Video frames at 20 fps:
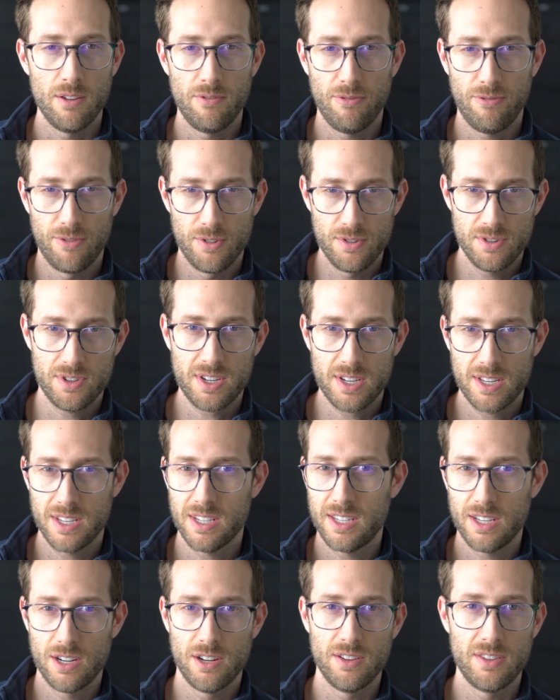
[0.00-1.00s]
I first
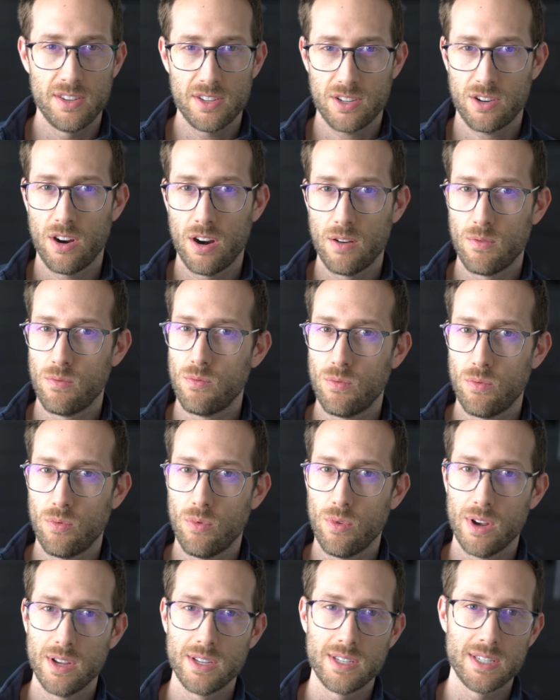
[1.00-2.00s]
considered this card
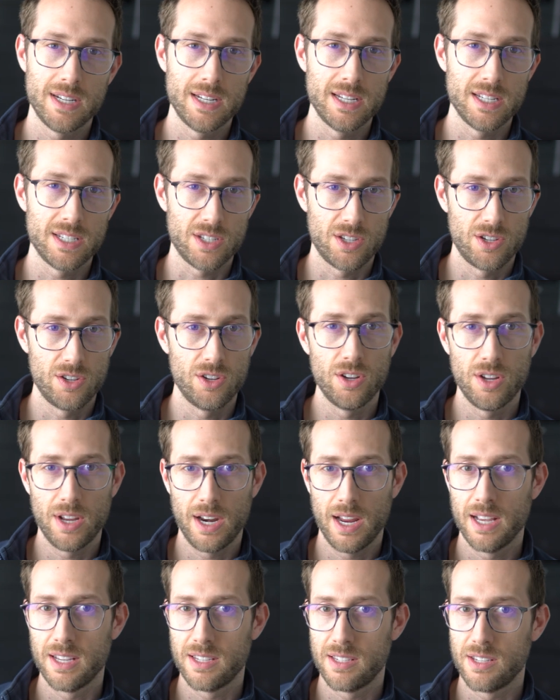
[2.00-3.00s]
wasn't as
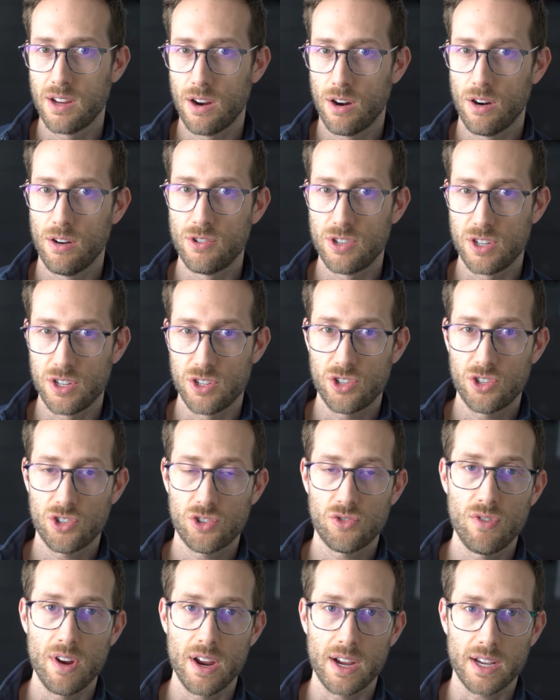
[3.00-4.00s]
good as the R O G
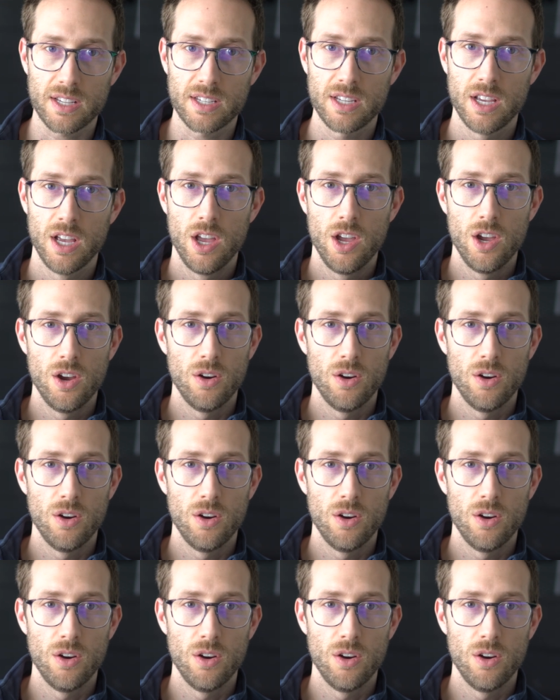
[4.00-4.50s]
Strix